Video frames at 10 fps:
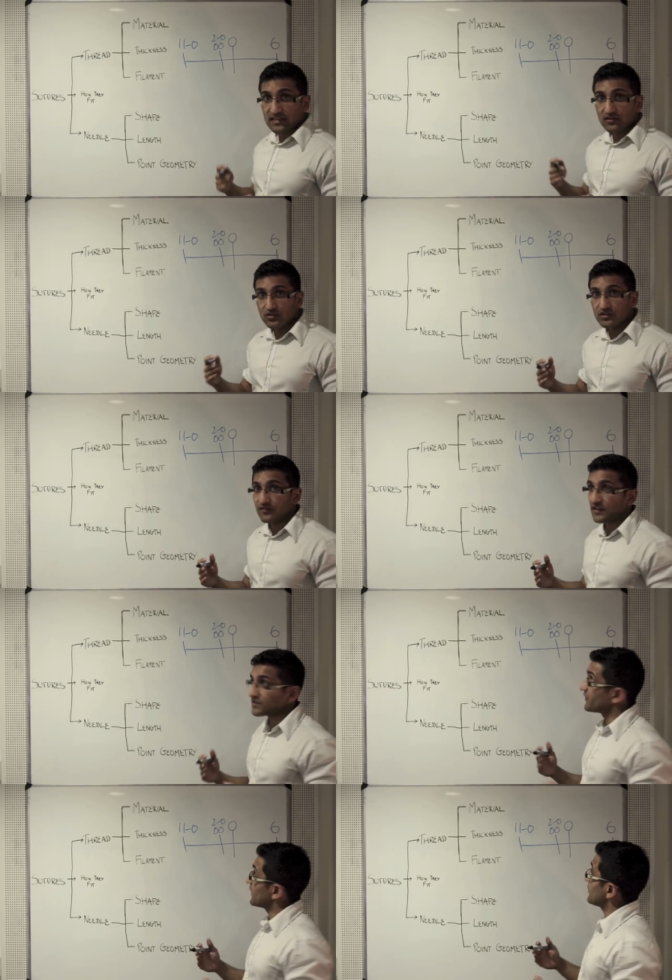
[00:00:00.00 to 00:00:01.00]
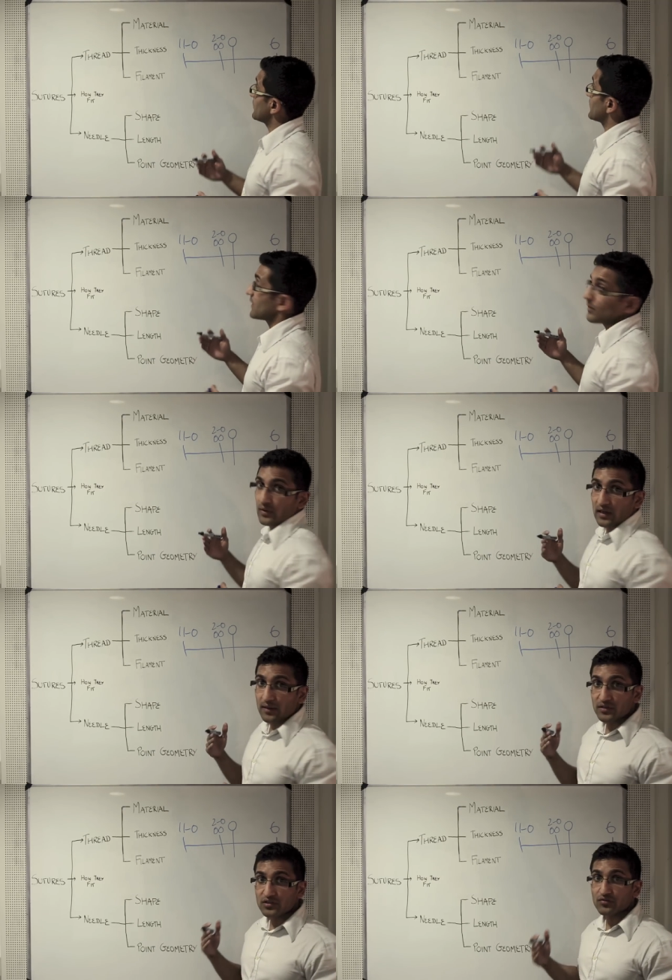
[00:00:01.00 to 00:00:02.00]
technology advanced further, we were
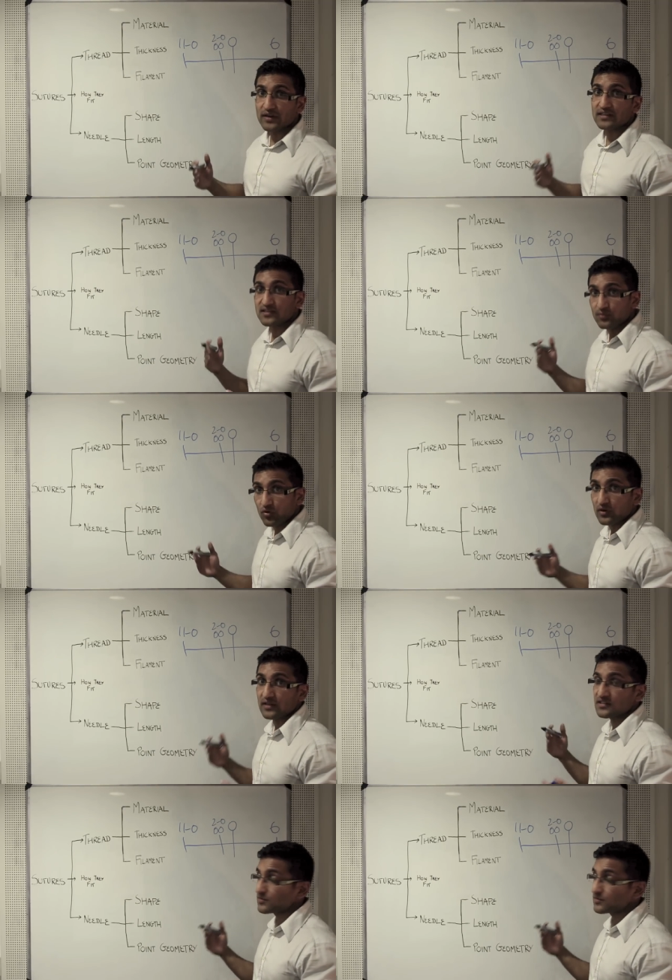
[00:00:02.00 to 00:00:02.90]
able to create smaller and